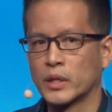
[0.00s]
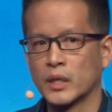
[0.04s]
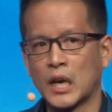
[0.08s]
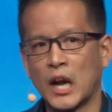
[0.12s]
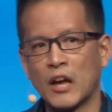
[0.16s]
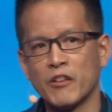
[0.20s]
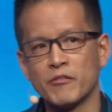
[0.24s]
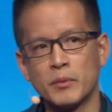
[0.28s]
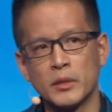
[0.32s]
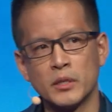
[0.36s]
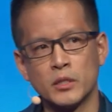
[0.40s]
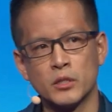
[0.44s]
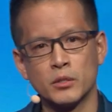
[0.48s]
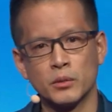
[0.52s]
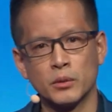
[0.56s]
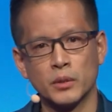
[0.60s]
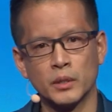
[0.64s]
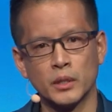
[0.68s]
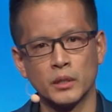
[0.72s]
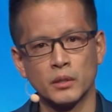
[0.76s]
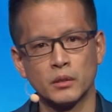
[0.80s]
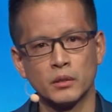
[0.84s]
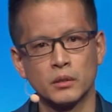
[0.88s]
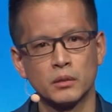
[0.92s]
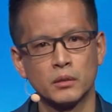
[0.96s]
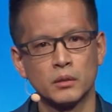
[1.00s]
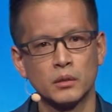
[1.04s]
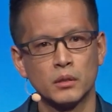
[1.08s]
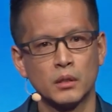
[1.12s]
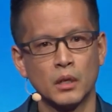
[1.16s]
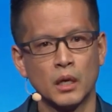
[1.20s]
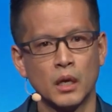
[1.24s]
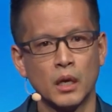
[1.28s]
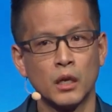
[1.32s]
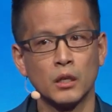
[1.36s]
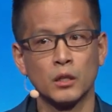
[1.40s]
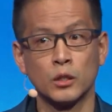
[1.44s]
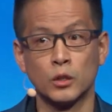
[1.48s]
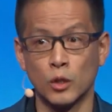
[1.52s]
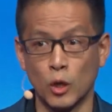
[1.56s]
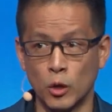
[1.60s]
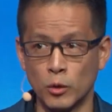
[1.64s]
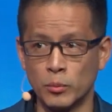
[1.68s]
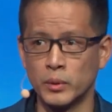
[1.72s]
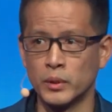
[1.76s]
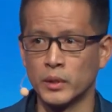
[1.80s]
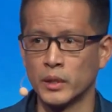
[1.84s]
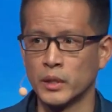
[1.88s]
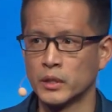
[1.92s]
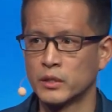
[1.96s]
that I've been doing uh,
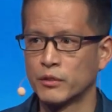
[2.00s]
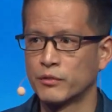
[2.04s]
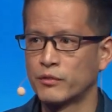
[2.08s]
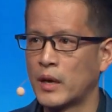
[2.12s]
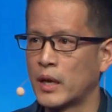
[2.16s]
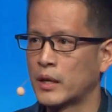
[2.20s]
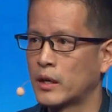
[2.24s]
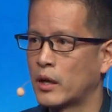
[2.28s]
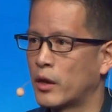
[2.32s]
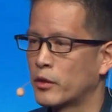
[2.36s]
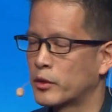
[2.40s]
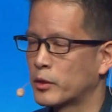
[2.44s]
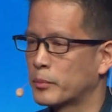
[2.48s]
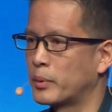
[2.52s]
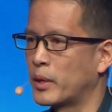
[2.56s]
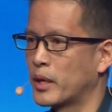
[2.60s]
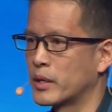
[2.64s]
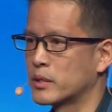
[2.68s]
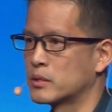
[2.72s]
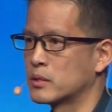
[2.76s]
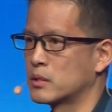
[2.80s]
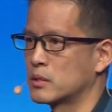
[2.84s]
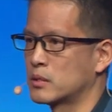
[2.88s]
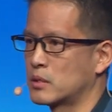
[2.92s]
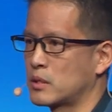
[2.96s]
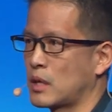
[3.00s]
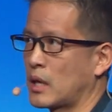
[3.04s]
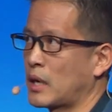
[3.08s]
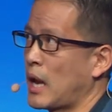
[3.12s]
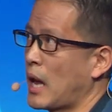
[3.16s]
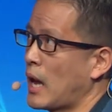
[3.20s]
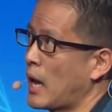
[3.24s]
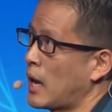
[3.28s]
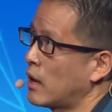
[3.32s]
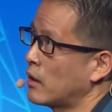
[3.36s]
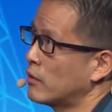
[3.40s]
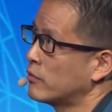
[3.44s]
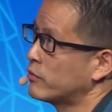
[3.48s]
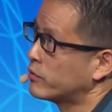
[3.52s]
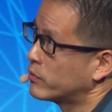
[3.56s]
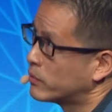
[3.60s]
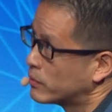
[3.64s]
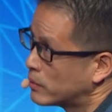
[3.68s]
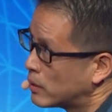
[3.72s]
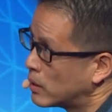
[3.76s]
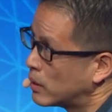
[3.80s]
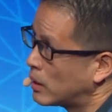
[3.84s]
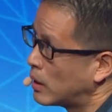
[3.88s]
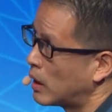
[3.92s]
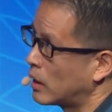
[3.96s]
globally to find other places that have
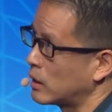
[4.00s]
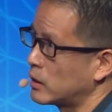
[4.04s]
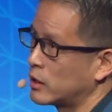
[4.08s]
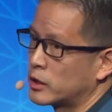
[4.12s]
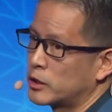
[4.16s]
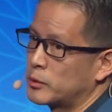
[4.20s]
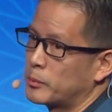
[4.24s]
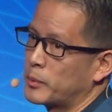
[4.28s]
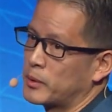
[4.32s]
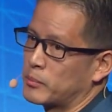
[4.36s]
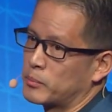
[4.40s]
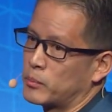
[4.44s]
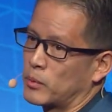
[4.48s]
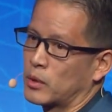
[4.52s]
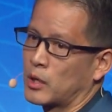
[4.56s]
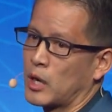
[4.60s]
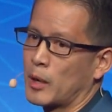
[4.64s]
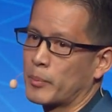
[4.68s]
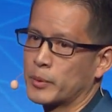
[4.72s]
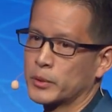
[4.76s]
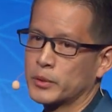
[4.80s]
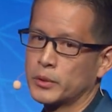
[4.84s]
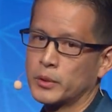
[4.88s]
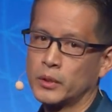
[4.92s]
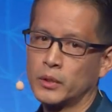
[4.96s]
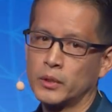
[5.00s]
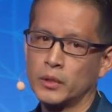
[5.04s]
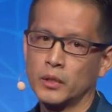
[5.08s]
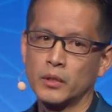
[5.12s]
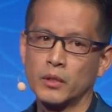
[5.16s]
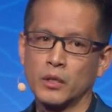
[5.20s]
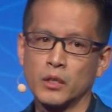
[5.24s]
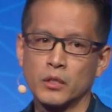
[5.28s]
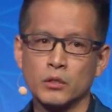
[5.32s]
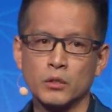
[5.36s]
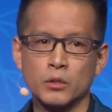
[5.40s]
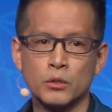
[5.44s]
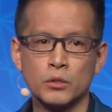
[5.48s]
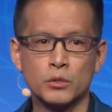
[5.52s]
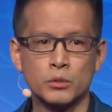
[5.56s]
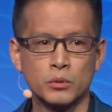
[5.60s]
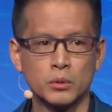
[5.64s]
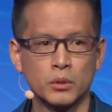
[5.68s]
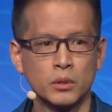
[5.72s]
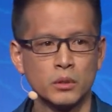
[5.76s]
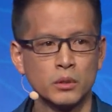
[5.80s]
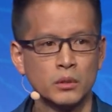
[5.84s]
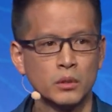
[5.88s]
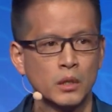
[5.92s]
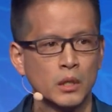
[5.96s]
a little bit more opportunity than
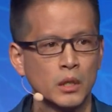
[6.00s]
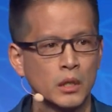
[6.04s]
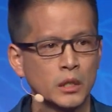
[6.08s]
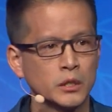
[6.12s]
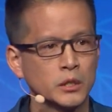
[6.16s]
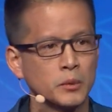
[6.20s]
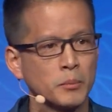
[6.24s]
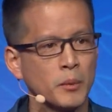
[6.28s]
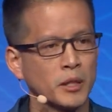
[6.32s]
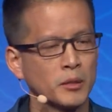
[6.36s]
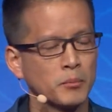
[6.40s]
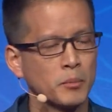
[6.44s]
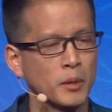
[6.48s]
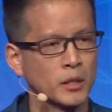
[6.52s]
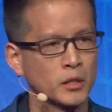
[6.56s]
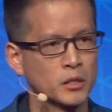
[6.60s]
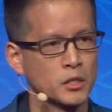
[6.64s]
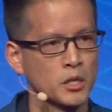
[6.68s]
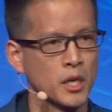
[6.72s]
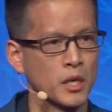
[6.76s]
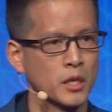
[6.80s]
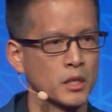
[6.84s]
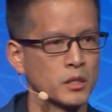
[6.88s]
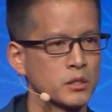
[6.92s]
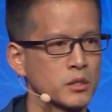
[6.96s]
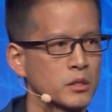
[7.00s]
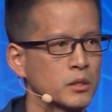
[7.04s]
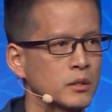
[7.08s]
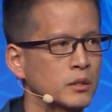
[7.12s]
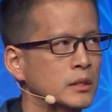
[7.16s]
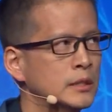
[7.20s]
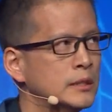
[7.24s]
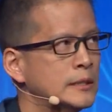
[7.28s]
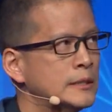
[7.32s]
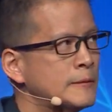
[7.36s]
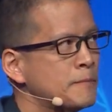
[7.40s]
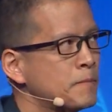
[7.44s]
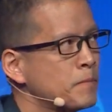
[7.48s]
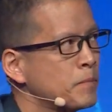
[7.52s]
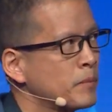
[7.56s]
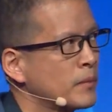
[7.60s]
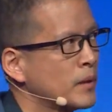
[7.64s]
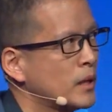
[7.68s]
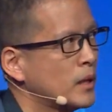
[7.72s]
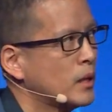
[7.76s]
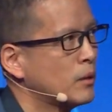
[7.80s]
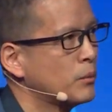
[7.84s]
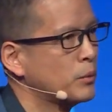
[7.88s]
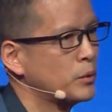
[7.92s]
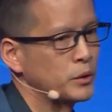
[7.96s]
usual to make big change.
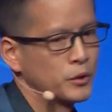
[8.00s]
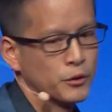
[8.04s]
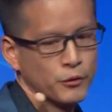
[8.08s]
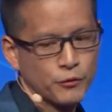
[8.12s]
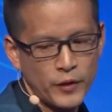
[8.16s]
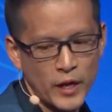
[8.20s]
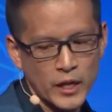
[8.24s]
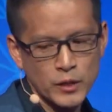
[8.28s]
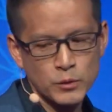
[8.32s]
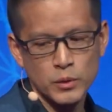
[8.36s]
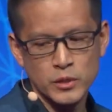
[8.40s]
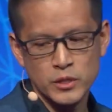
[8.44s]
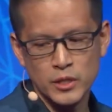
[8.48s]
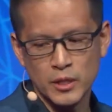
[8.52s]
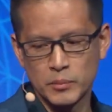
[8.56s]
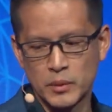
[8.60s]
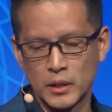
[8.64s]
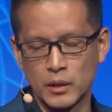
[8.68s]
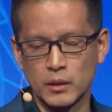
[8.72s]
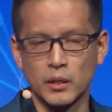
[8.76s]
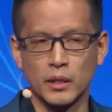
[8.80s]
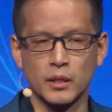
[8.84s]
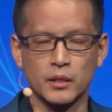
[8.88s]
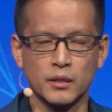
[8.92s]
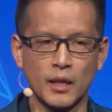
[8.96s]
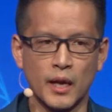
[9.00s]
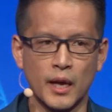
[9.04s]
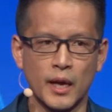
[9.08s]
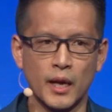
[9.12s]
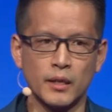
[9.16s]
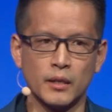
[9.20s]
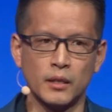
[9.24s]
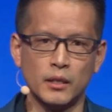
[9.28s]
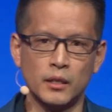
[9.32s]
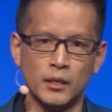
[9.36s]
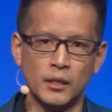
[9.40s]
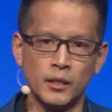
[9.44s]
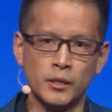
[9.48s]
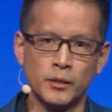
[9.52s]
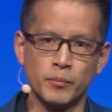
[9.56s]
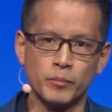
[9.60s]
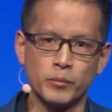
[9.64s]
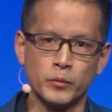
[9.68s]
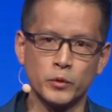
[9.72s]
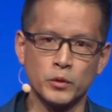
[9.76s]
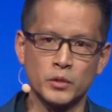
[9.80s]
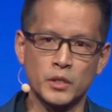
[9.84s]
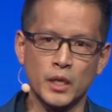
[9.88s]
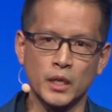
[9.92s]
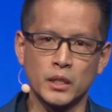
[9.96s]
And when you're faced with something like that, um,
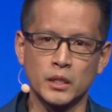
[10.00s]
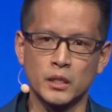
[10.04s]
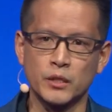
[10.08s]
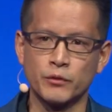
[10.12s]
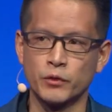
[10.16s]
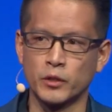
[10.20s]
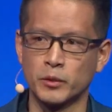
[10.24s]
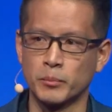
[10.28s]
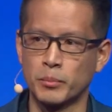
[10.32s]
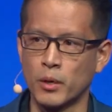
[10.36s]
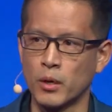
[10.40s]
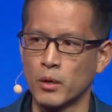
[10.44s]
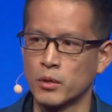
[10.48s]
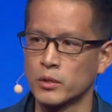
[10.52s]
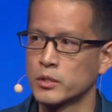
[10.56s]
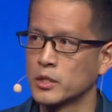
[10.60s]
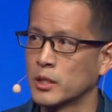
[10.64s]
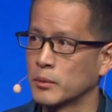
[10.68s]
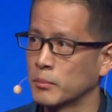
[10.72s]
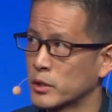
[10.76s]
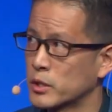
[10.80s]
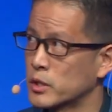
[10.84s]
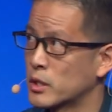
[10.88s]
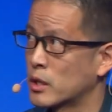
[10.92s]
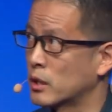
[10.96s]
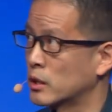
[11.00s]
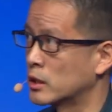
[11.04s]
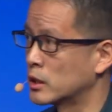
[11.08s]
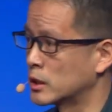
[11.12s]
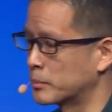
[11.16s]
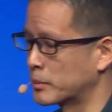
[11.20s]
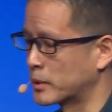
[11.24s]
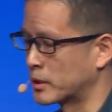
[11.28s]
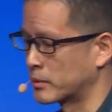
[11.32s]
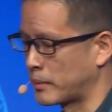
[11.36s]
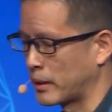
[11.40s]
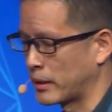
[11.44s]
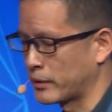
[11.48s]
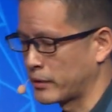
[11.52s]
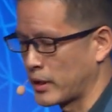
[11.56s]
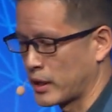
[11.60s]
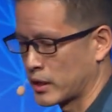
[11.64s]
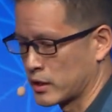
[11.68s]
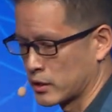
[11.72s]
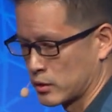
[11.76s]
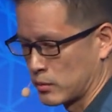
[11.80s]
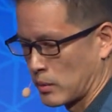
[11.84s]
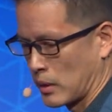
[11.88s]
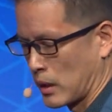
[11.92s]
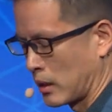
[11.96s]
you take a different approach. And I'm going to share a little bit about
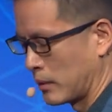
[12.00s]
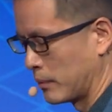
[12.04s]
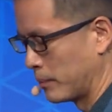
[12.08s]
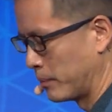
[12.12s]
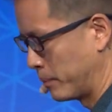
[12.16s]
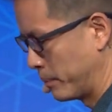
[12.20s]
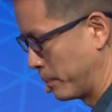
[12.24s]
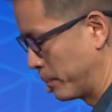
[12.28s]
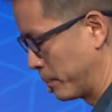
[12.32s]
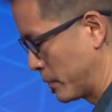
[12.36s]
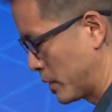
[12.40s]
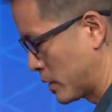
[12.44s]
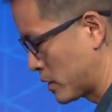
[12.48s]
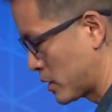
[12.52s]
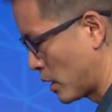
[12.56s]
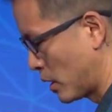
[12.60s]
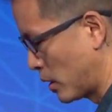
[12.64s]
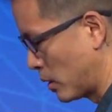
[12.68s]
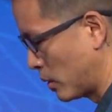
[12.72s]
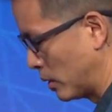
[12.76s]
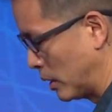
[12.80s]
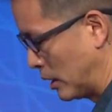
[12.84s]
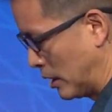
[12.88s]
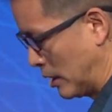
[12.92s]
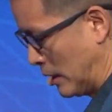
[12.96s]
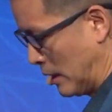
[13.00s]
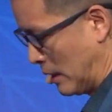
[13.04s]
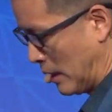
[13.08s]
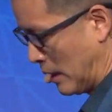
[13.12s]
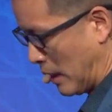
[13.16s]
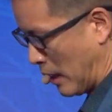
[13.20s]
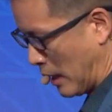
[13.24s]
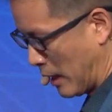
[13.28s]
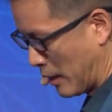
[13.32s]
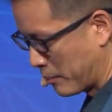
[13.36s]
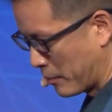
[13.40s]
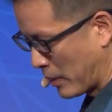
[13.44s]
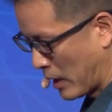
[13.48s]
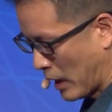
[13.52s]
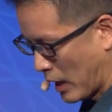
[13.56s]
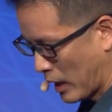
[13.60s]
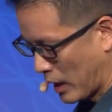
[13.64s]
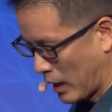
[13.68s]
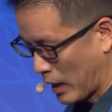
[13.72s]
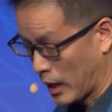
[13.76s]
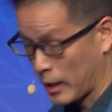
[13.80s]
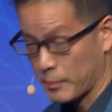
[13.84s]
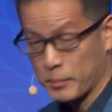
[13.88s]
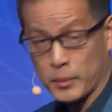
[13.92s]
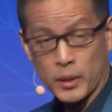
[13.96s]
that as well. So um,
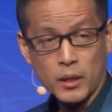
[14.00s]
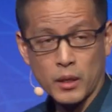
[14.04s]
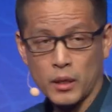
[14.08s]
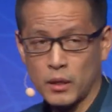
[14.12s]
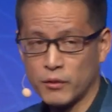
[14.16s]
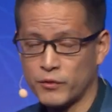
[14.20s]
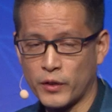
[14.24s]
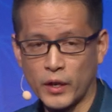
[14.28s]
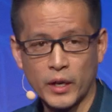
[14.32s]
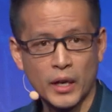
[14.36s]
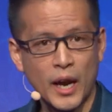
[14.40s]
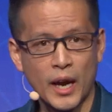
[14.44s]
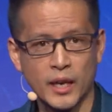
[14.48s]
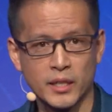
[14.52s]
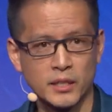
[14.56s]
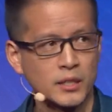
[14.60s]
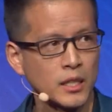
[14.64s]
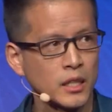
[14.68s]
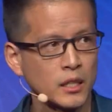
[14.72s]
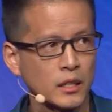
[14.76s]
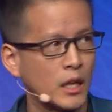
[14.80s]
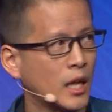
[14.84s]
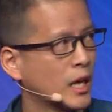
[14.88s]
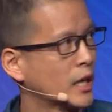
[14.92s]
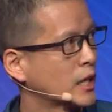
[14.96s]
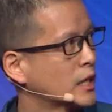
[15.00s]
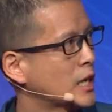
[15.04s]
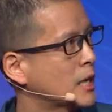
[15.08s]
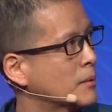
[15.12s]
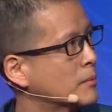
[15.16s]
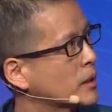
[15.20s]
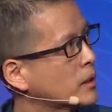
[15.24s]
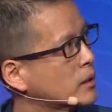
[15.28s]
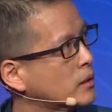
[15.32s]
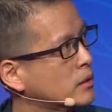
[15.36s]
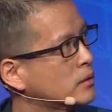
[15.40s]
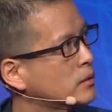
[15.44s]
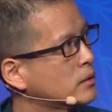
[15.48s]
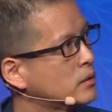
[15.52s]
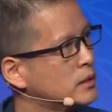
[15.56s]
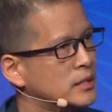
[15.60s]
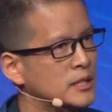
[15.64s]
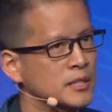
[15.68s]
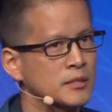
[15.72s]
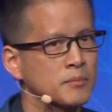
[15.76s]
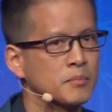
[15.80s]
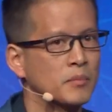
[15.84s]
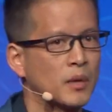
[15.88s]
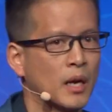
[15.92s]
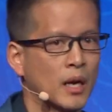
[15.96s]
I'm a very accidental academic.
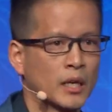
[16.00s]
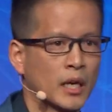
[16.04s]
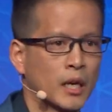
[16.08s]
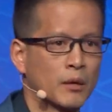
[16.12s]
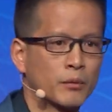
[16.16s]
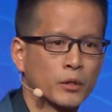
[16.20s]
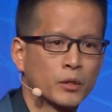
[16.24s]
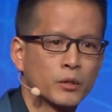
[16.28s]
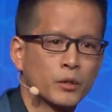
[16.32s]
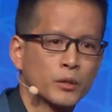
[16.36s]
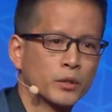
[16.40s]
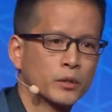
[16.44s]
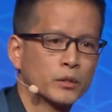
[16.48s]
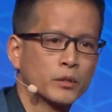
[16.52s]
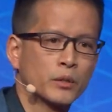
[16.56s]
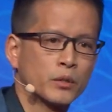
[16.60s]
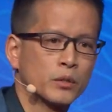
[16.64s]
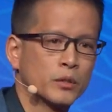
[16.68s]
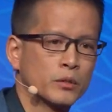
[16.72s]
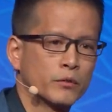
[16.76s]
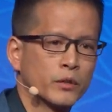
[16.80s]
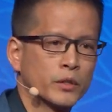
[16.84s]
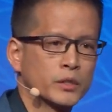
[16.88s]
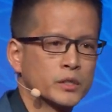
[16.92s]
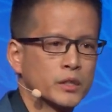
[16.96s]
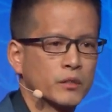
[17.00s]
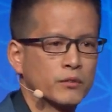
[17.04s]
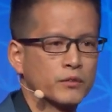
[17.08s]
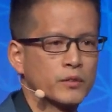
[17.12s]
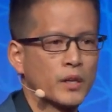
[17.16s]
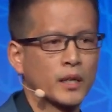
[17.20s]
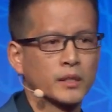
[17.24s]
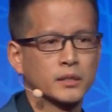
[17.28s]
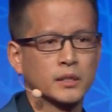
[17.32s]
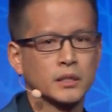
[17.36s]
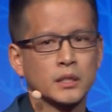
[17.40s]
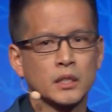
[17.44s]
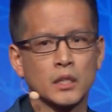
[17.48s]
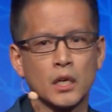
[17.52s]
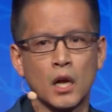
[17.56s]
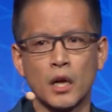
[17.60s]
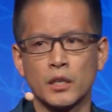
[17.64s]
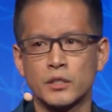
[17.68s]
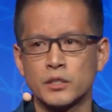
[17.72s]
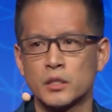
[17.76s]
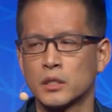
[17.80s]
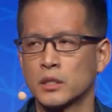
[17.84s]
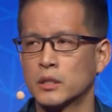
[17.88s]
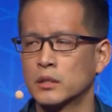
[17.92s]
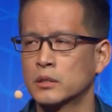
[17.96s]
Um, I got recruited to the University of Texas at
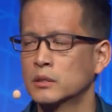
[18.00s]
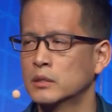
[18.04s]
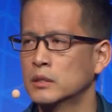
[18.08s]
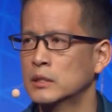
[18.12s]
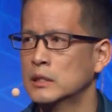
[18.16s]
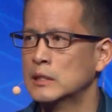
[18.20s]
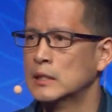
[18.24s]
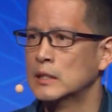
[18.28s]
Austin,